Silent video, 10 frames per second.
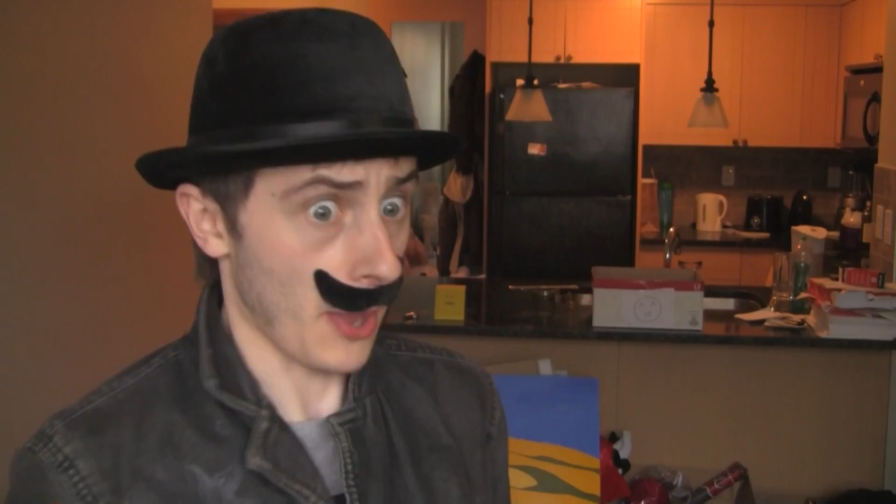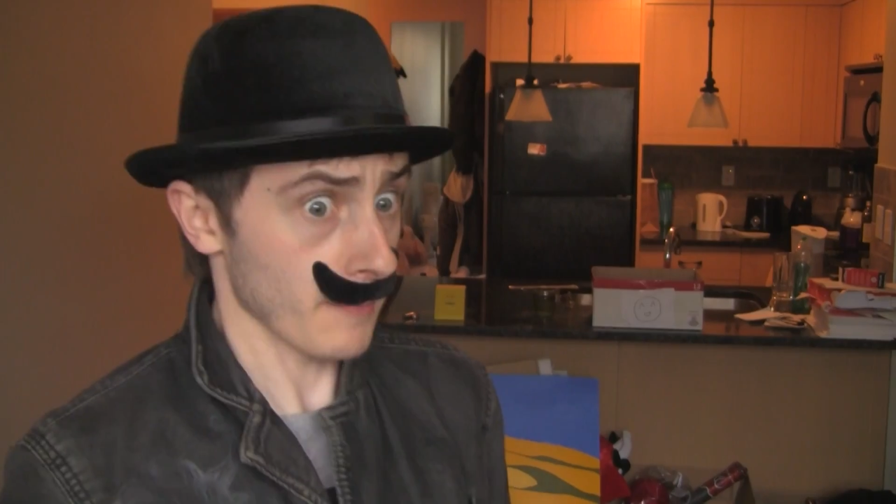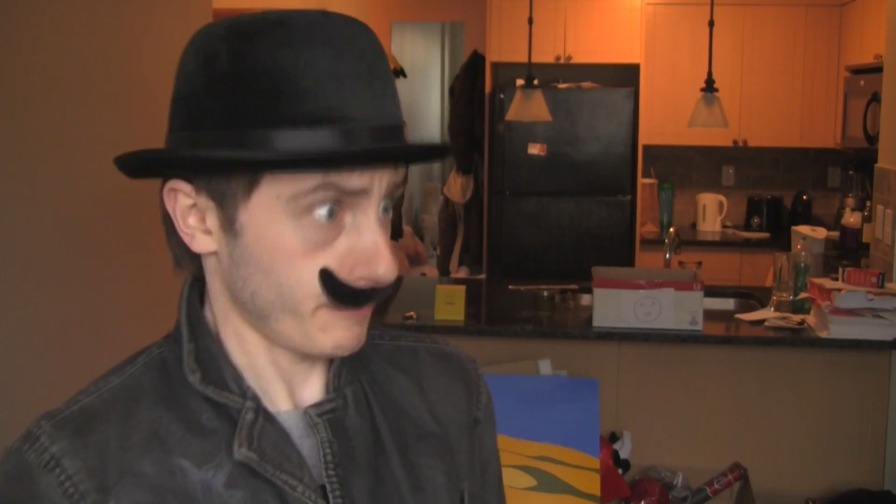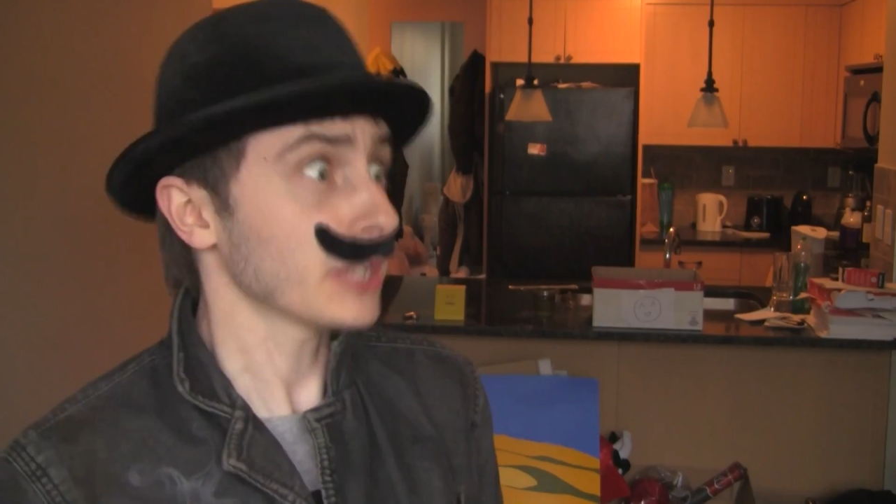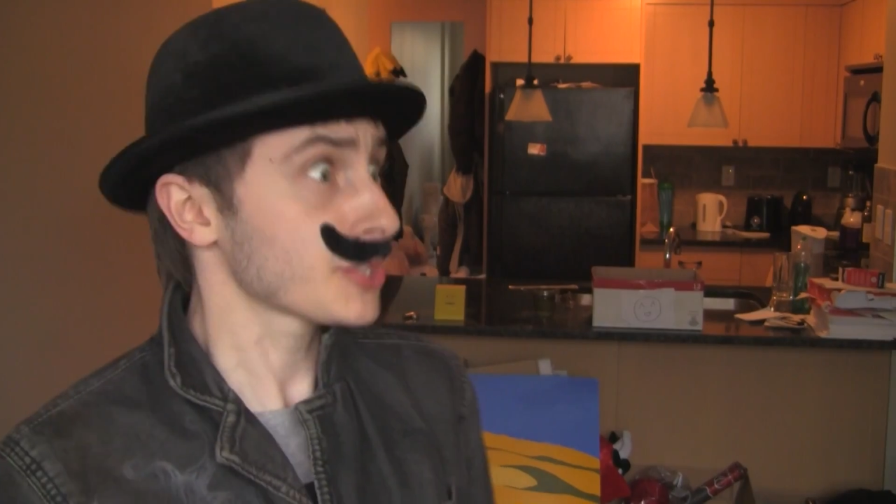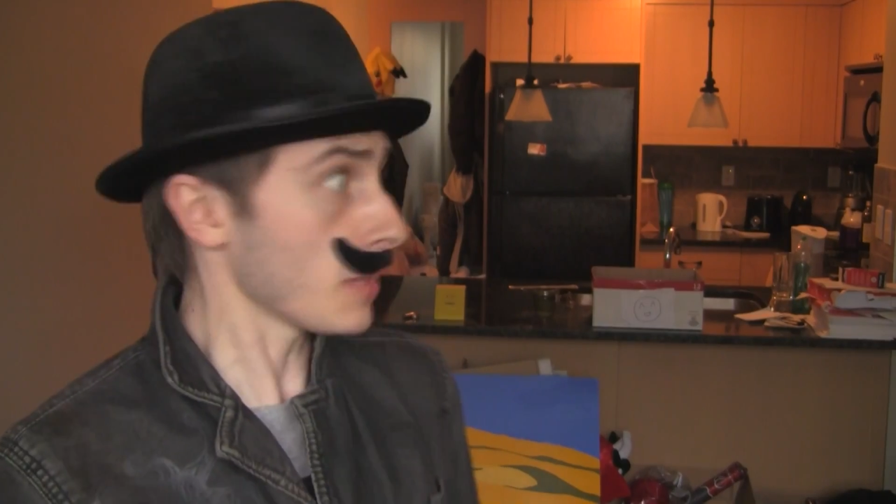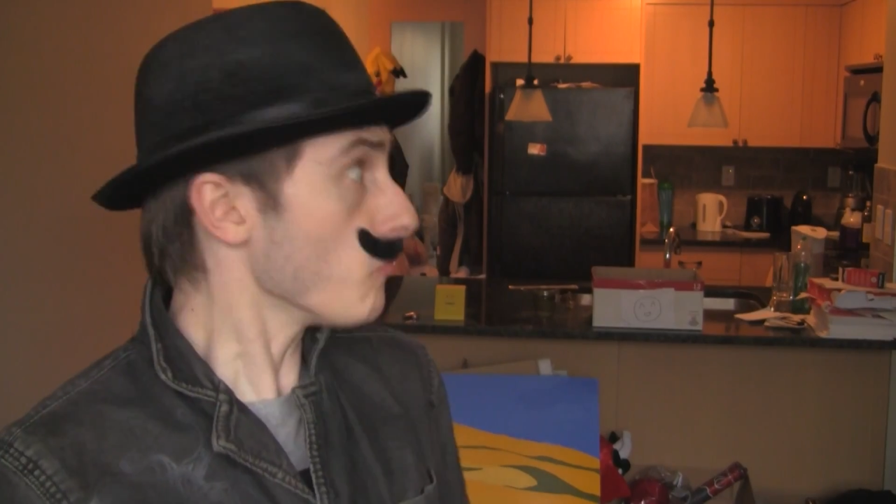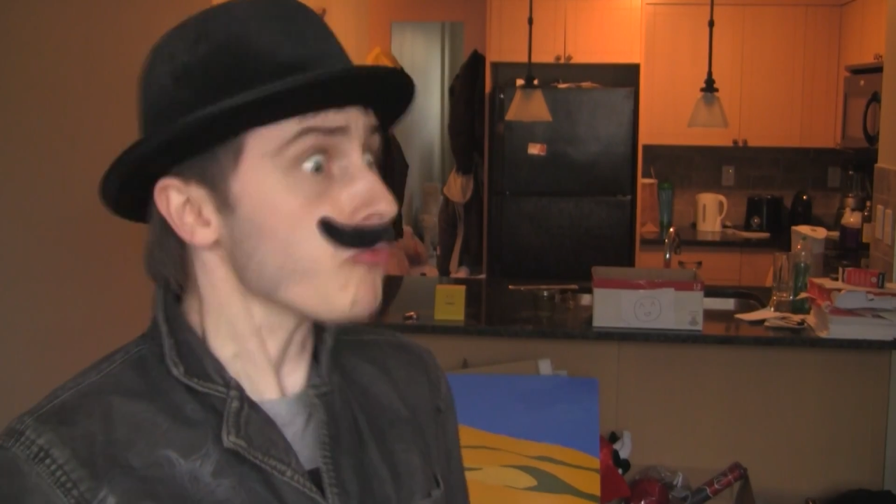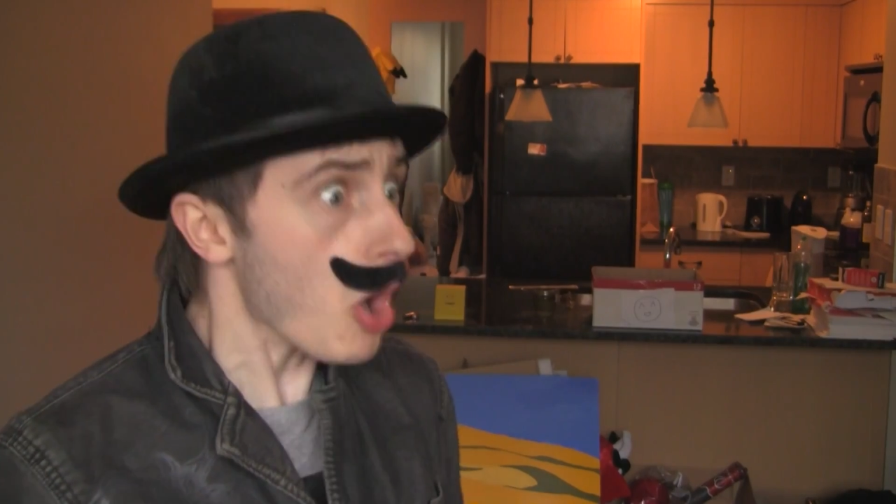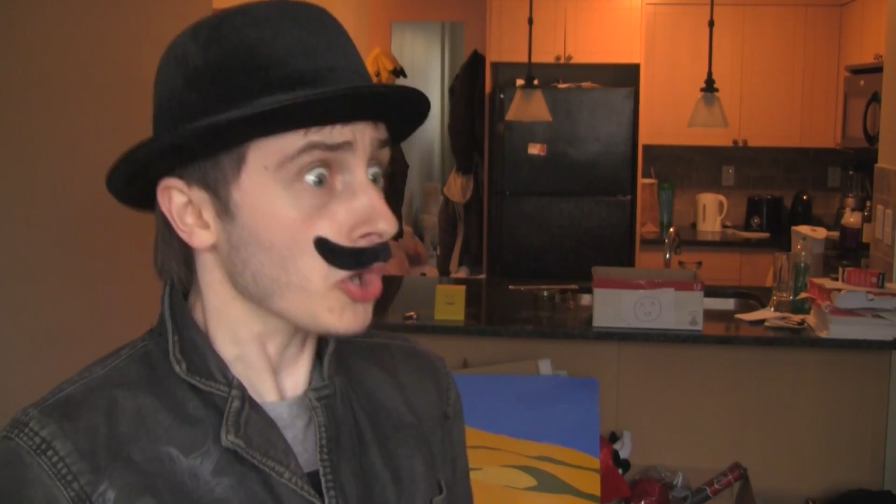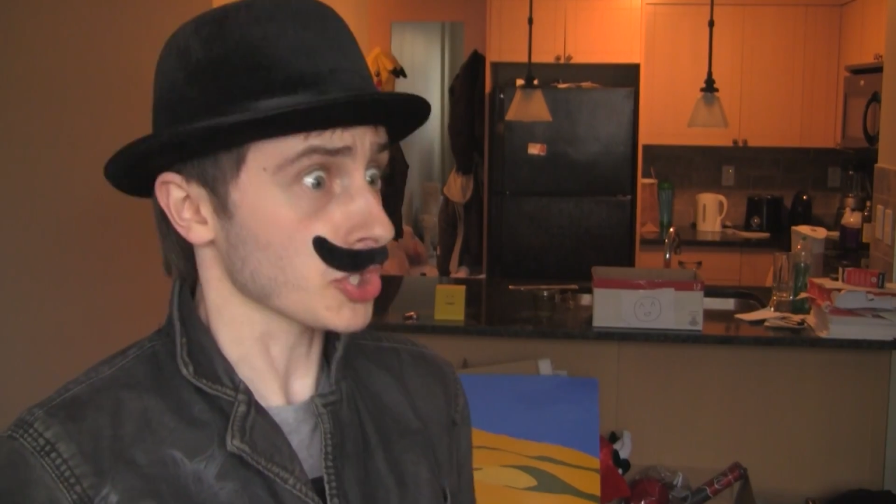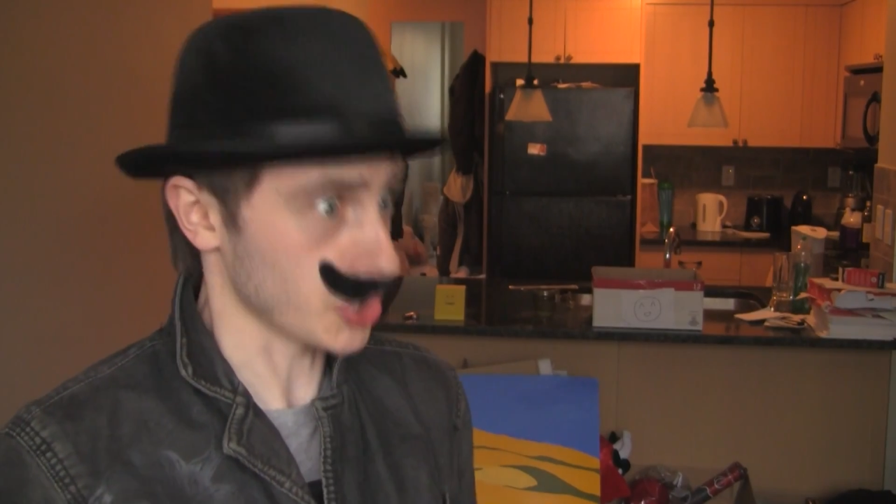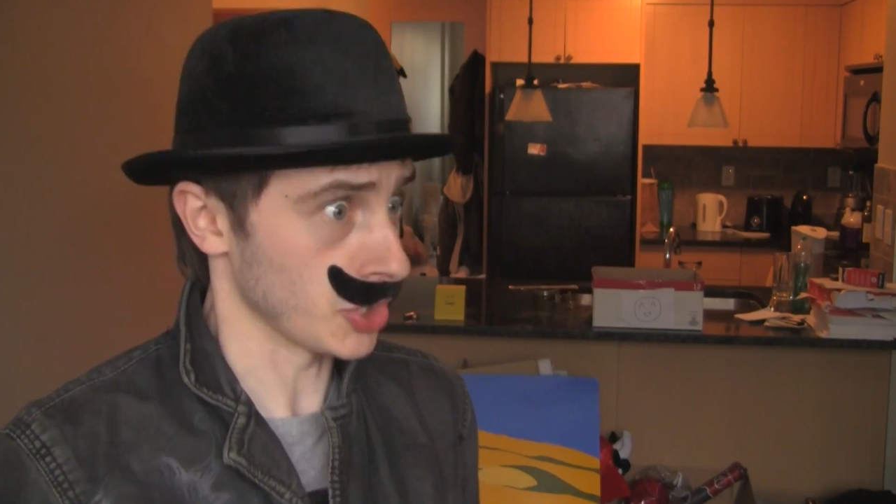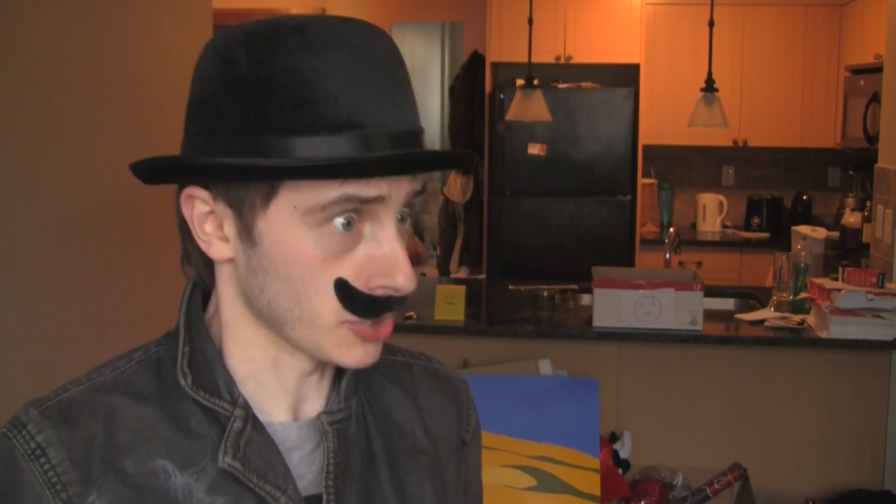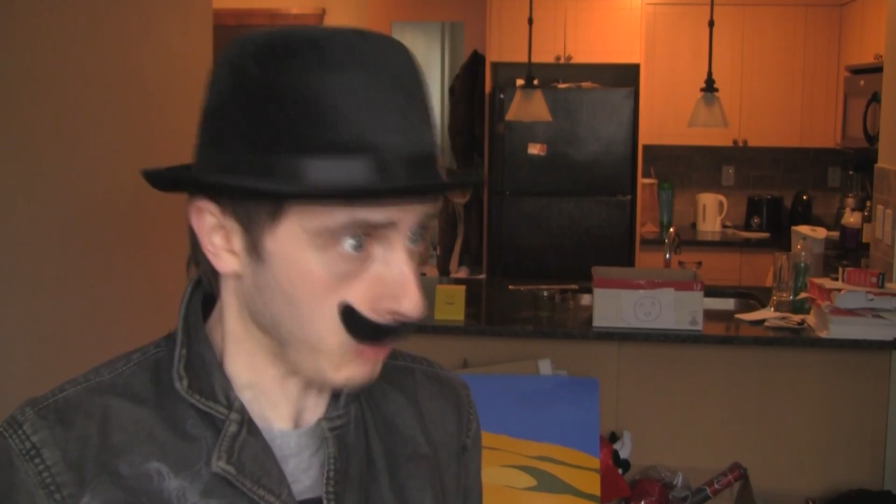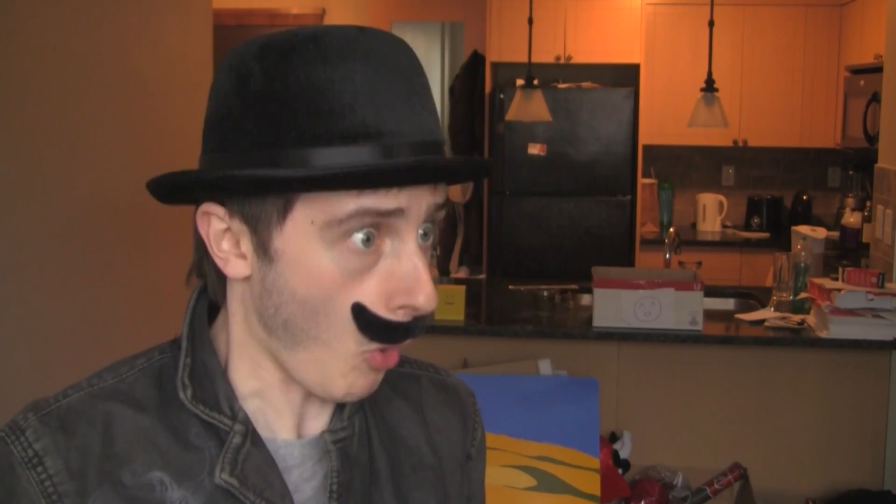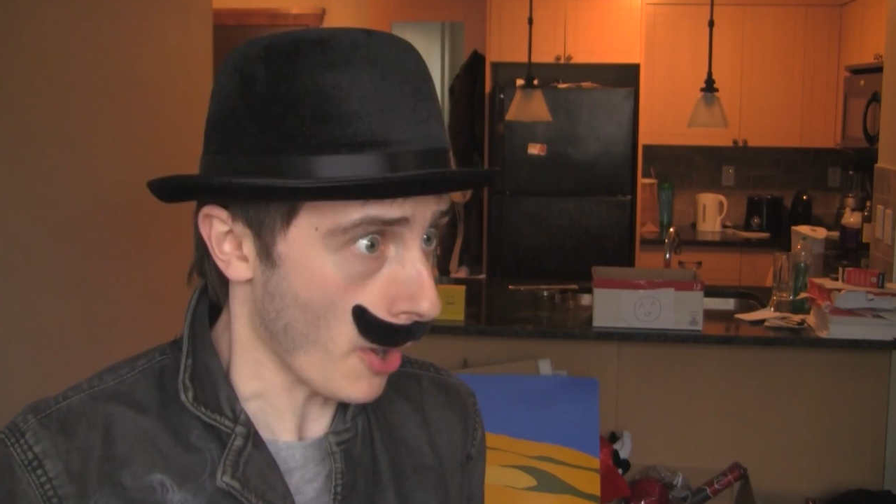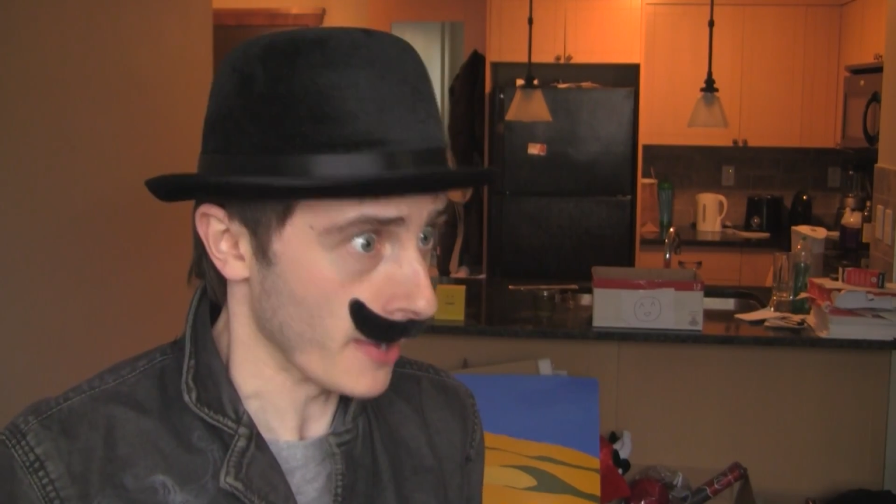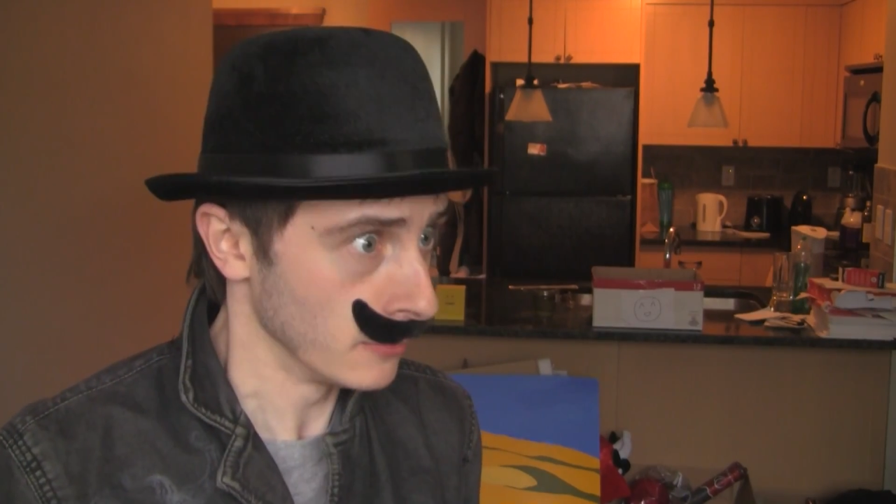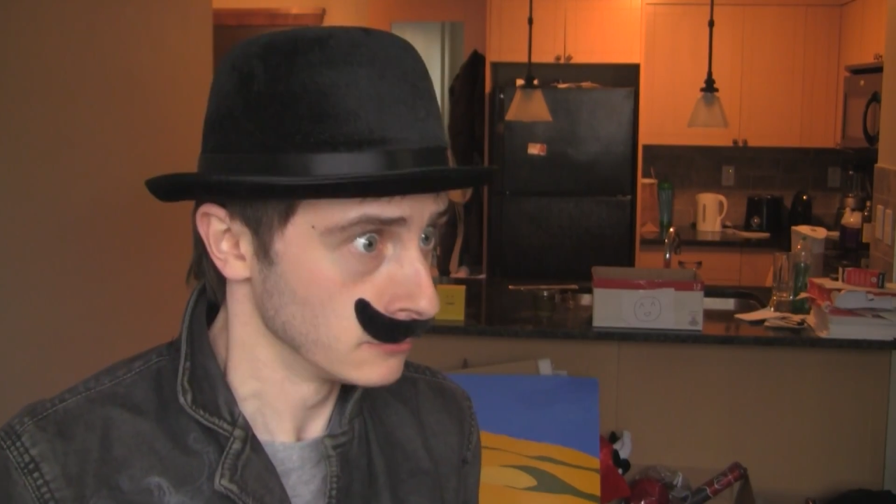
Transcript: Then put some ruckus in it, boy!